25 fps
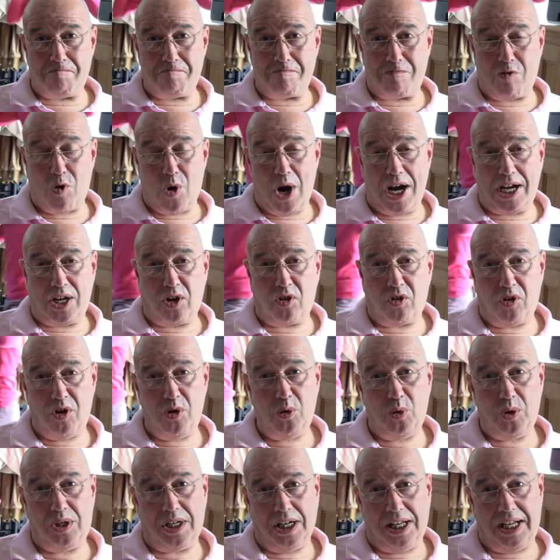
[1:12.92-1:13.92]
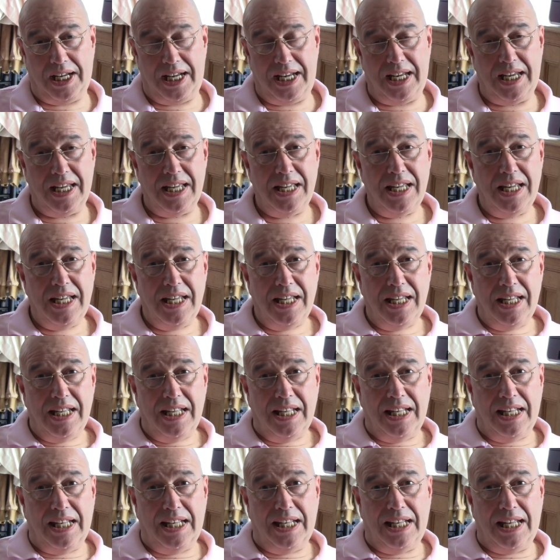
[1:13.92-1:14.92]
quite crudely,
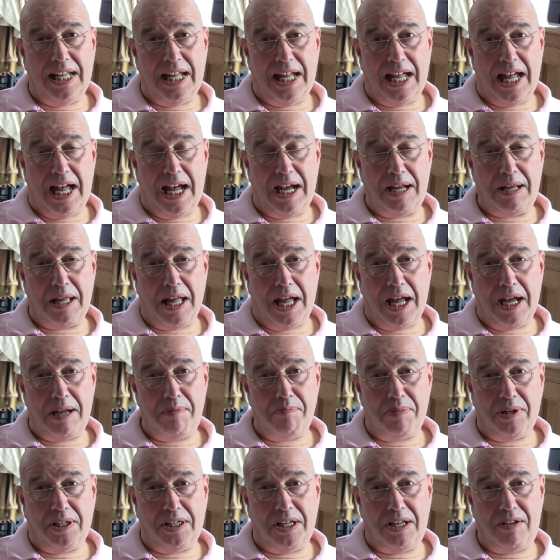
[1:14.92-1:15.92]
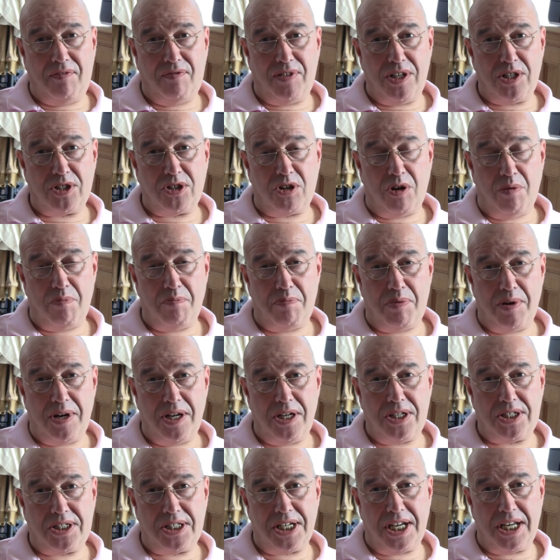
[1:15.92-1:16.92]
uh, I, I believe this
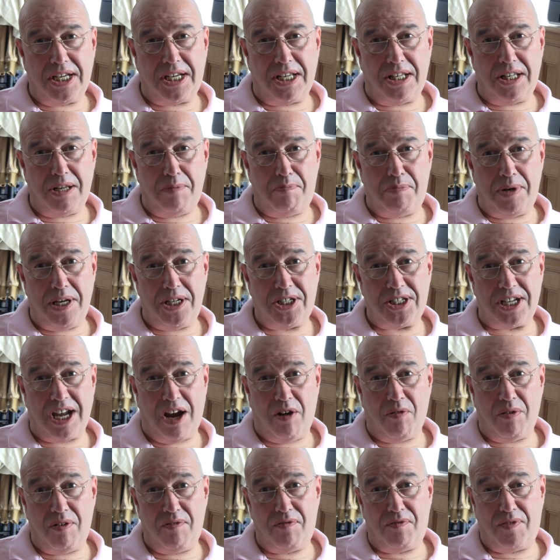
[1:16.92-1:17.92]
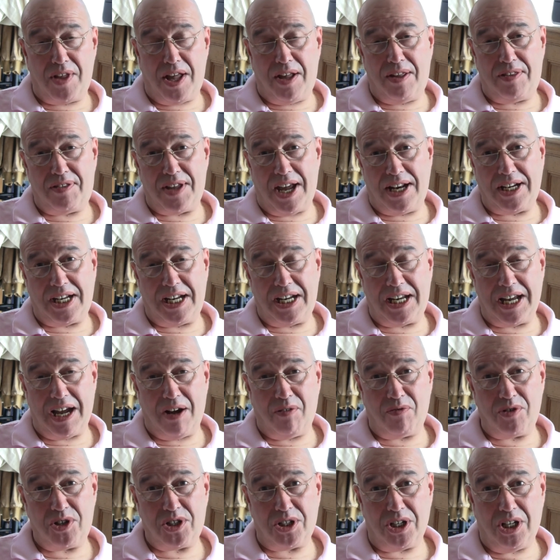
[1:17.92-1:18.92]
company's taken the piss out of uh, Thanet
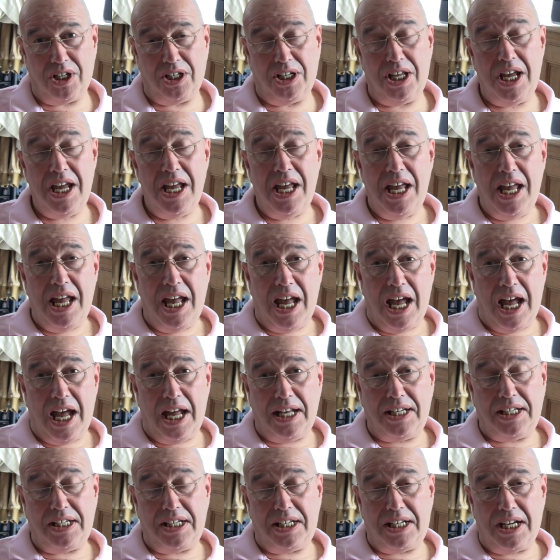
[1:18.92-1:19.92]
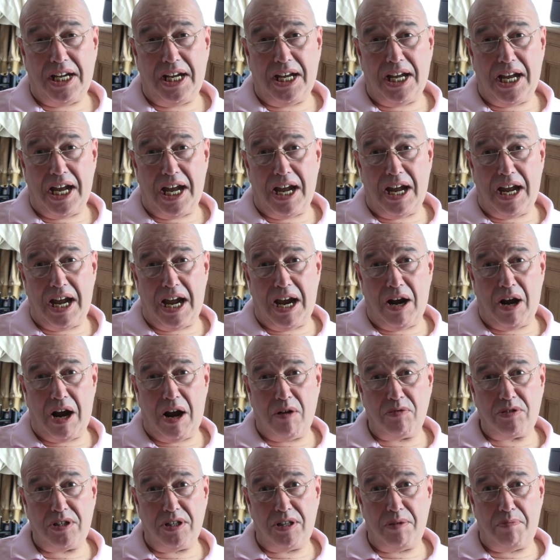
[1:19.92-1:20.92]
Council and uh,
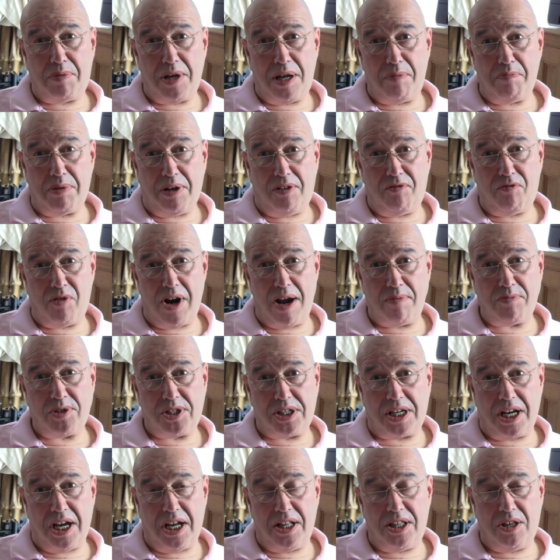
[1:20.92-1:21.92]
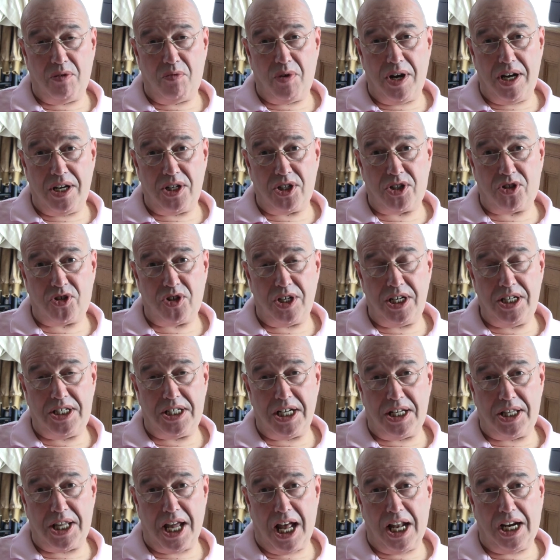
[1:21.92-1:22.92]
out of the people of Ramsgate, the way it's
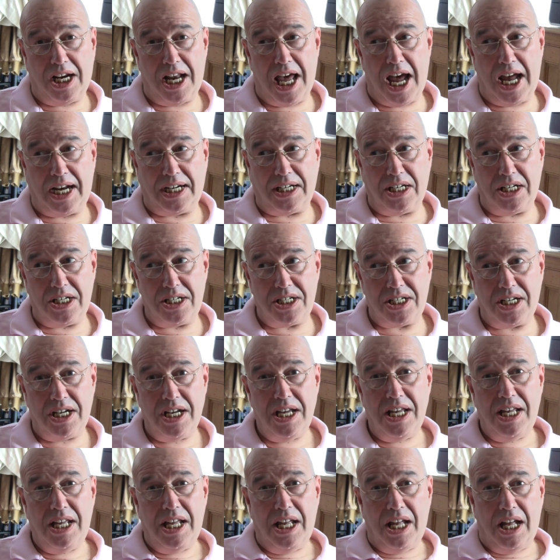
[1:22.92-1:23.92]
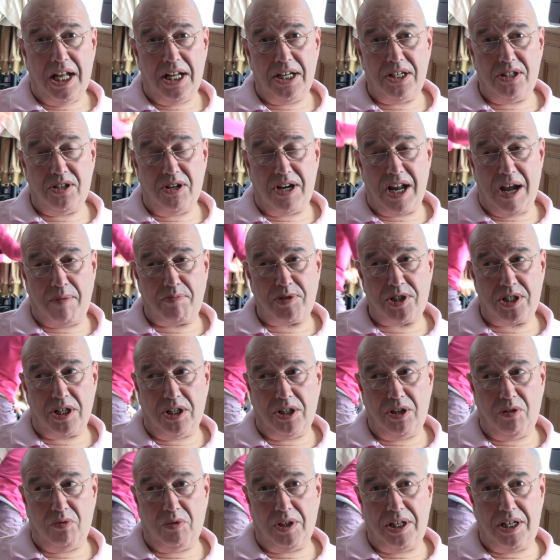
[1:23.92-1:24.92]
treated that land and done
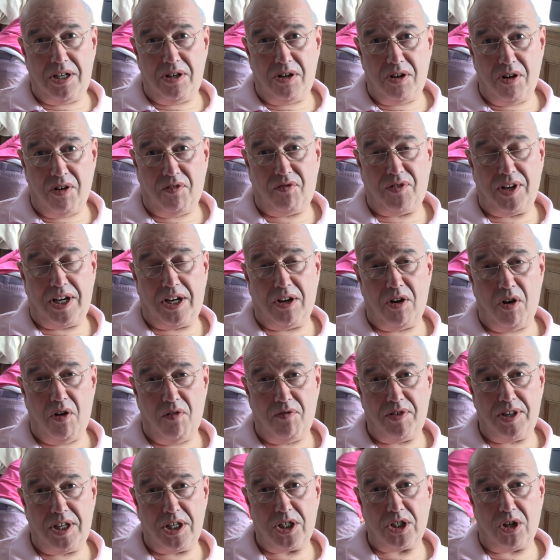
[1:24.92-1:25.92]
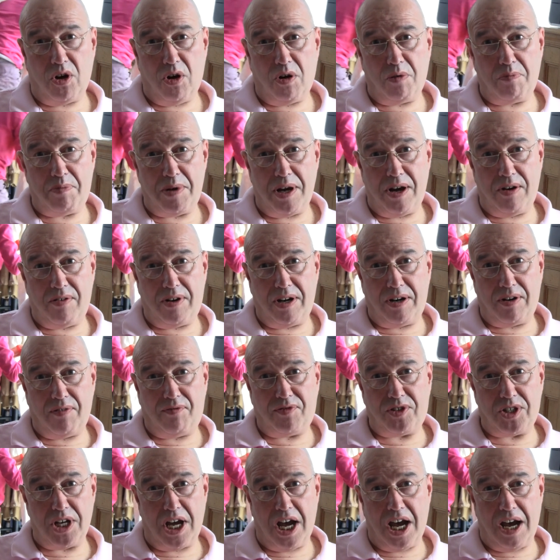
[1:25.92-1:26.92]
absolutely nothing over this long period
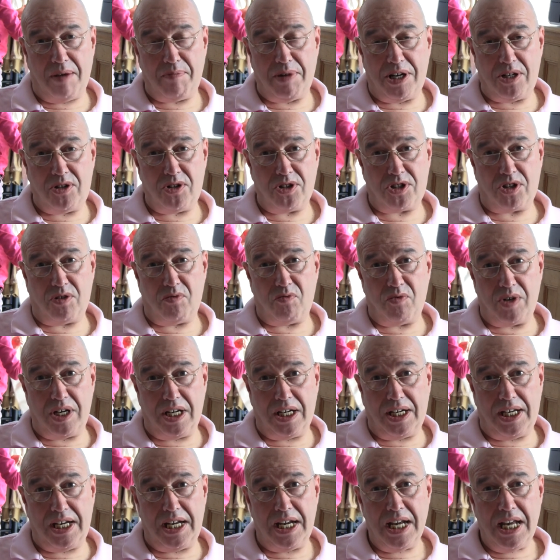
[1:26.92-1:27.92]
of time. It doesn't really